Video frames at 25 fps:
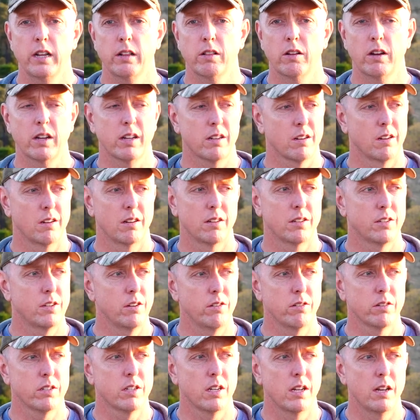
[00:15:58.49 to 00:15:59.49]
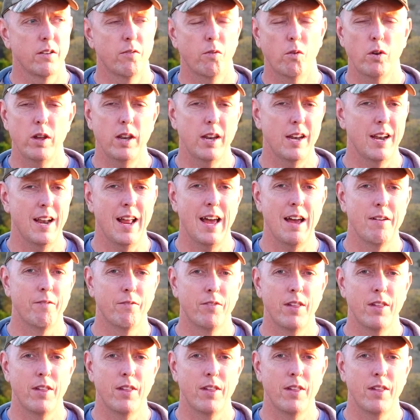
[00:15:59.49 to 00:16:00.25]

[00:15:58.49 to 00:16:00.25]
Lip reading: Like seriously, if we didn't have